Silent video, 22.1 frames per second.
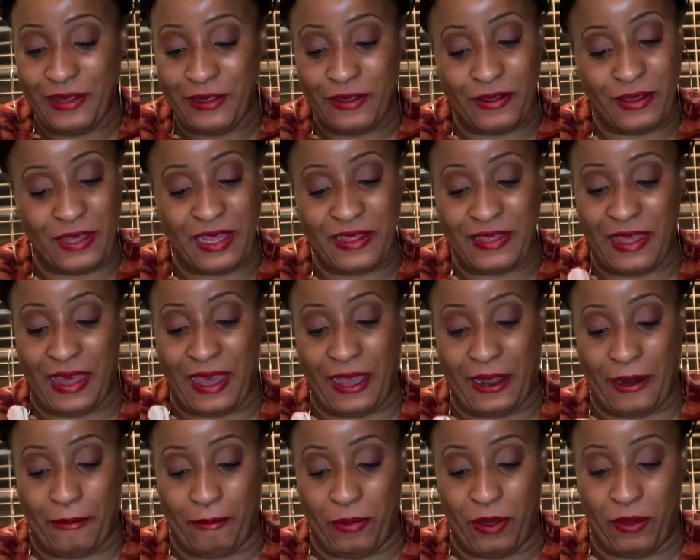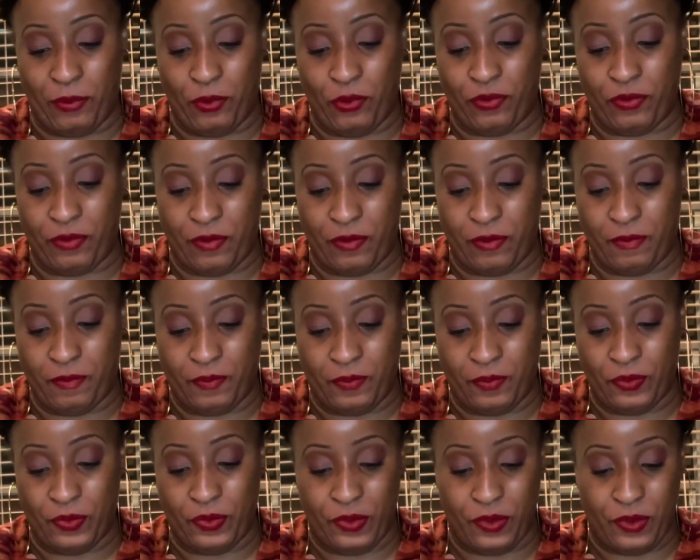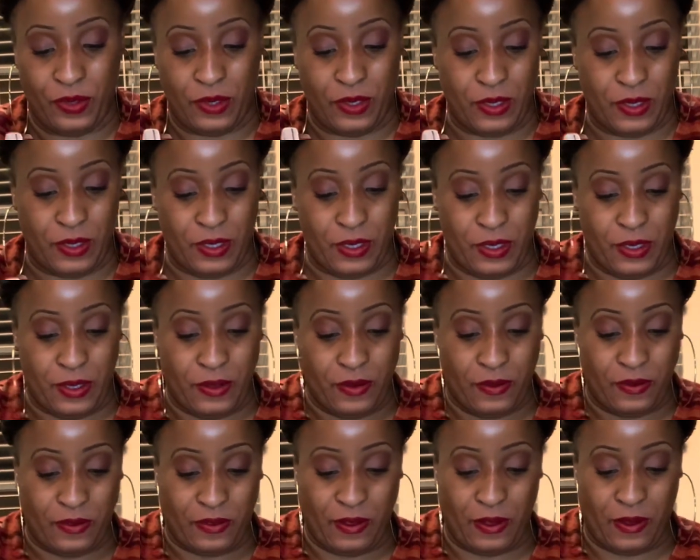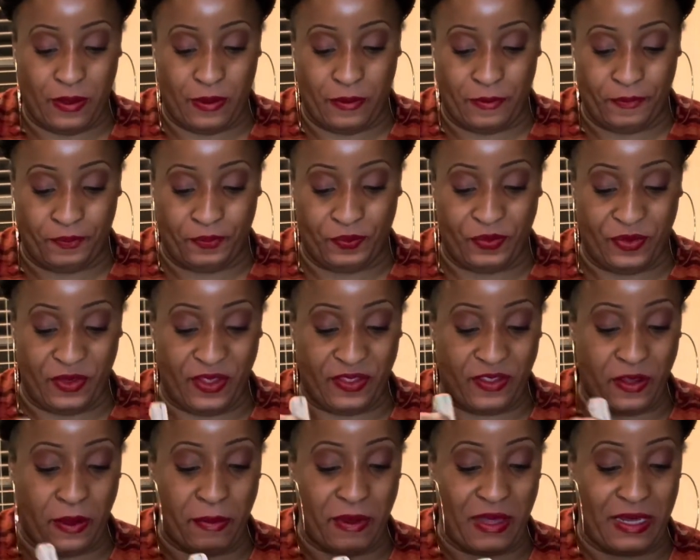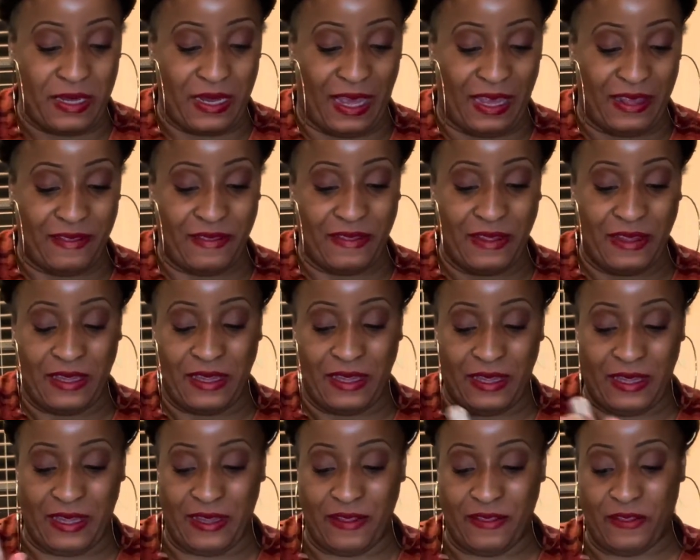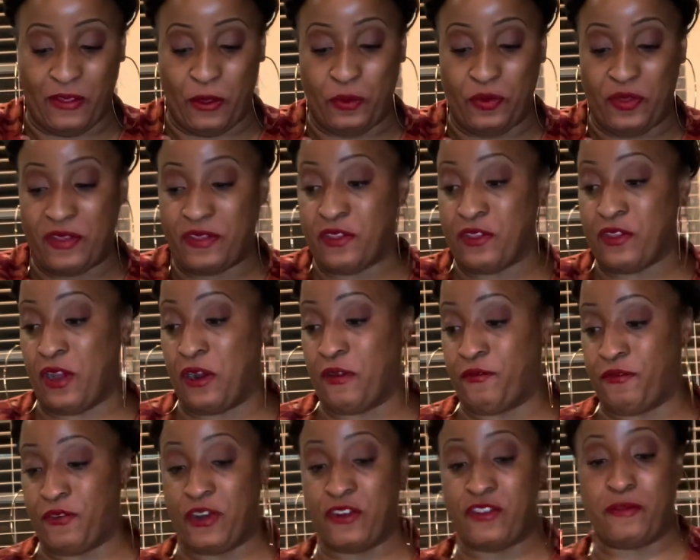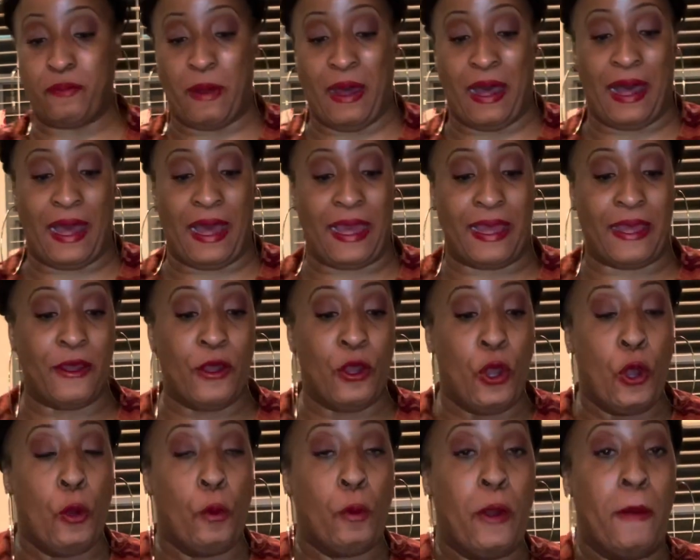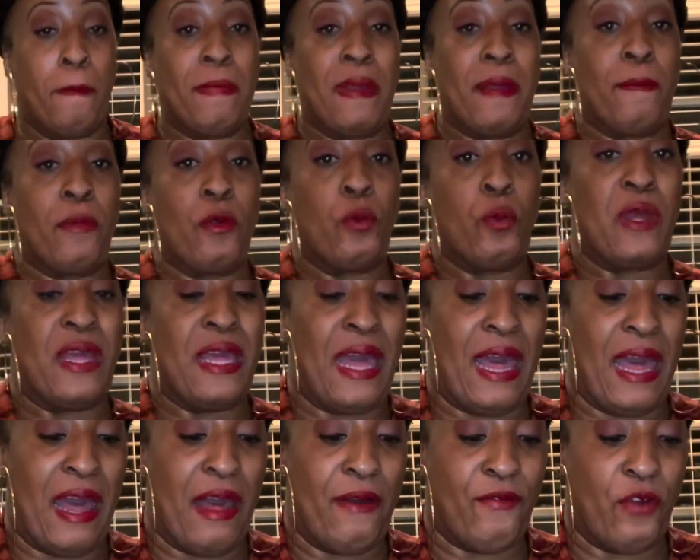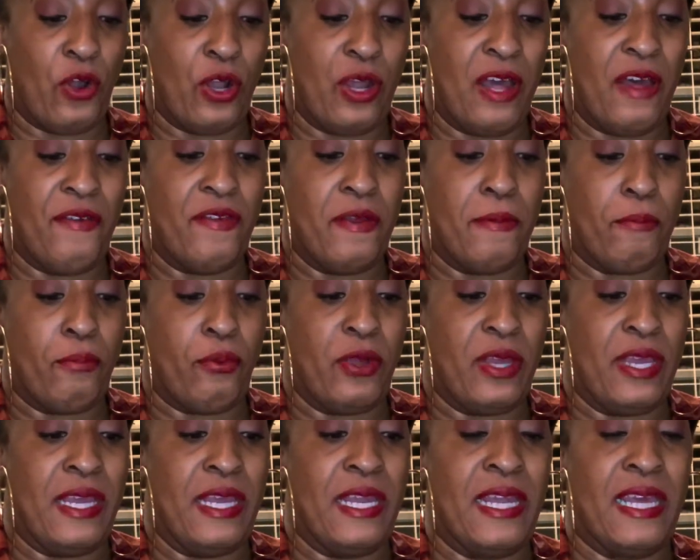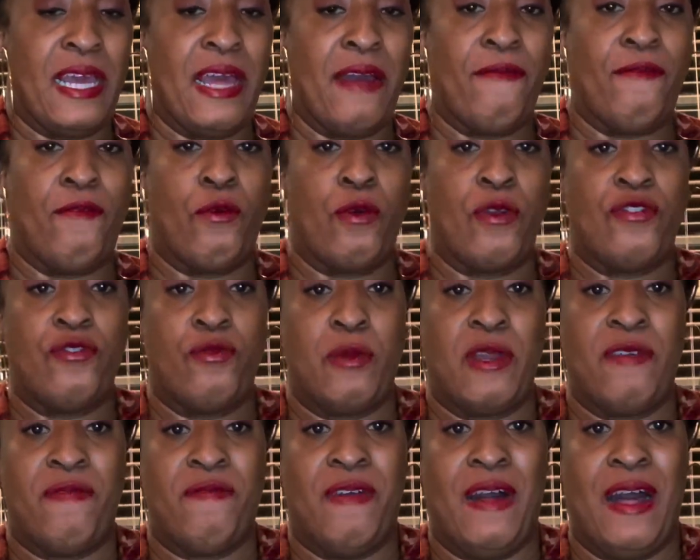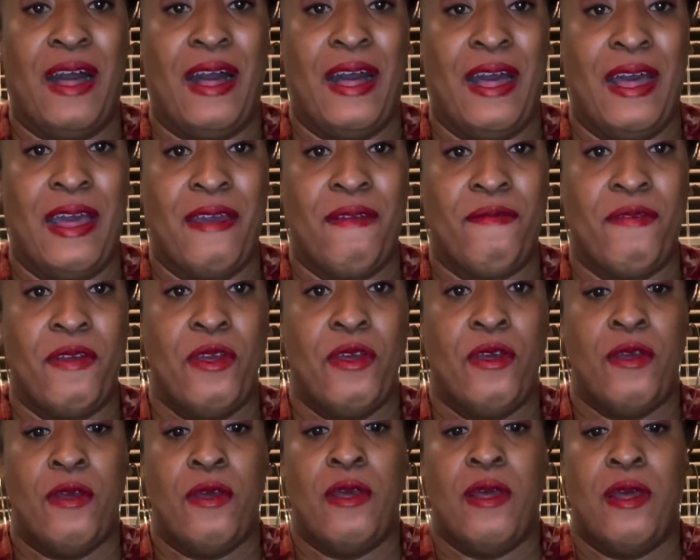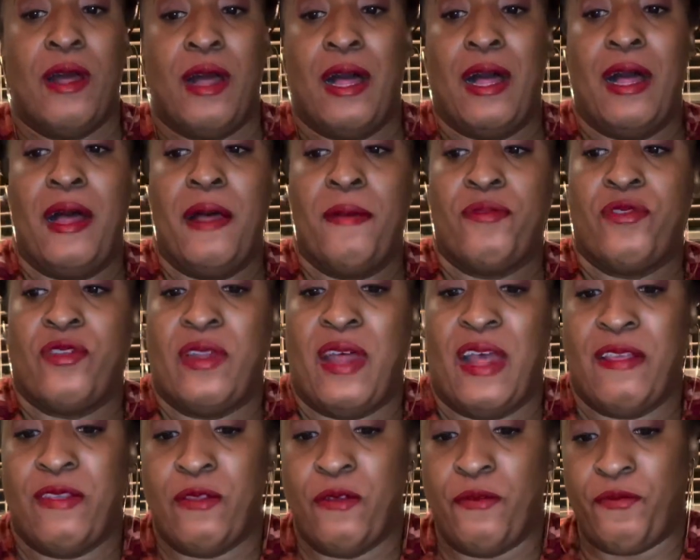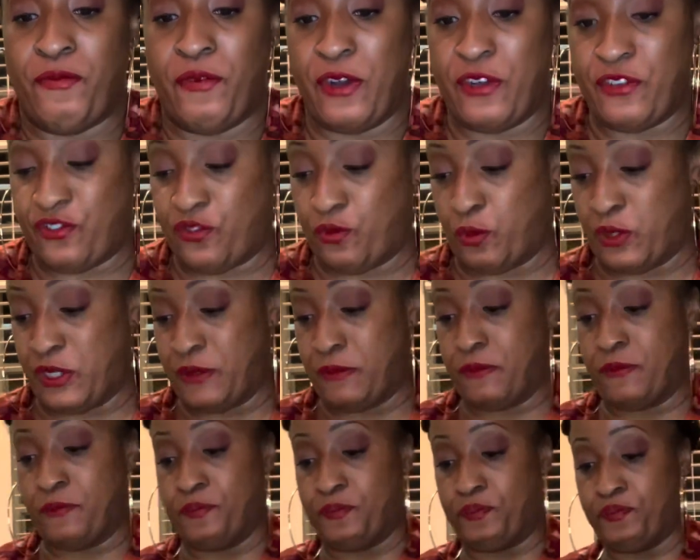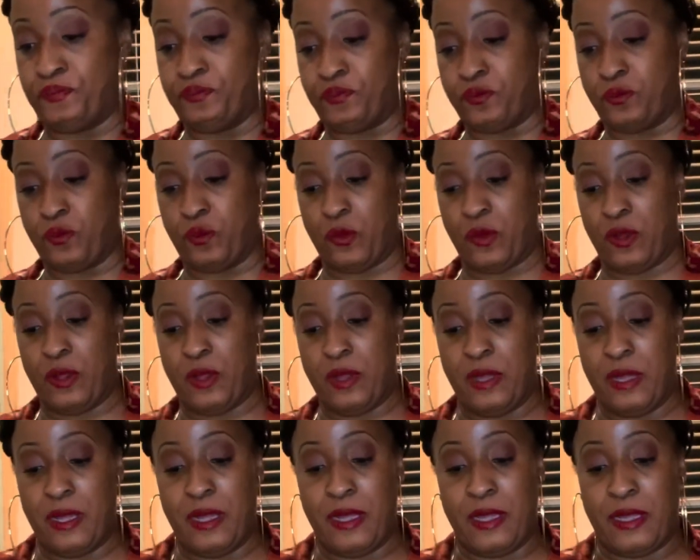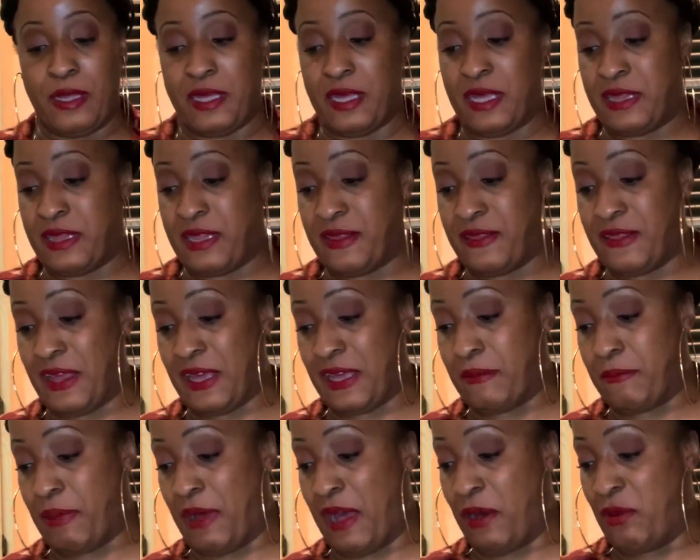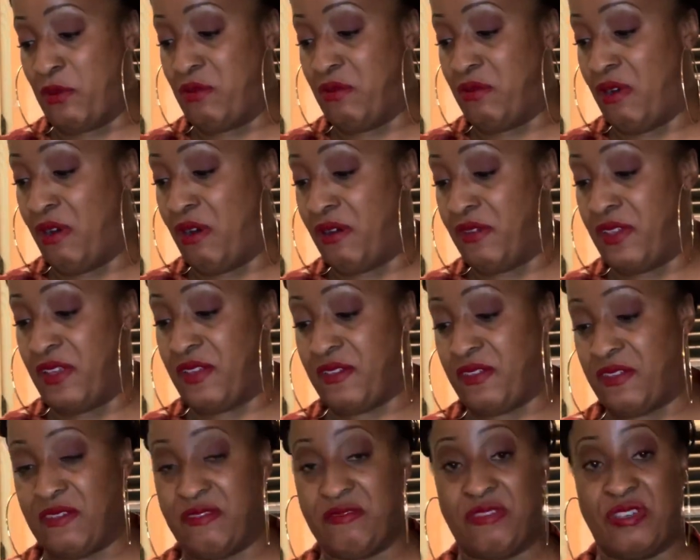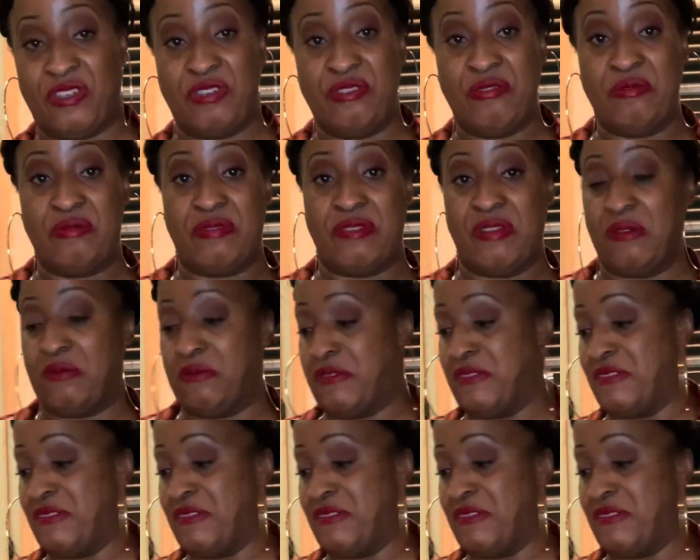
get the air bubbles. So it's gonna be nice and good. So this is our first pie. Remember, we have our oven preheating at 425. So that's the first one. Get the second pie. Ooh, all this juice on the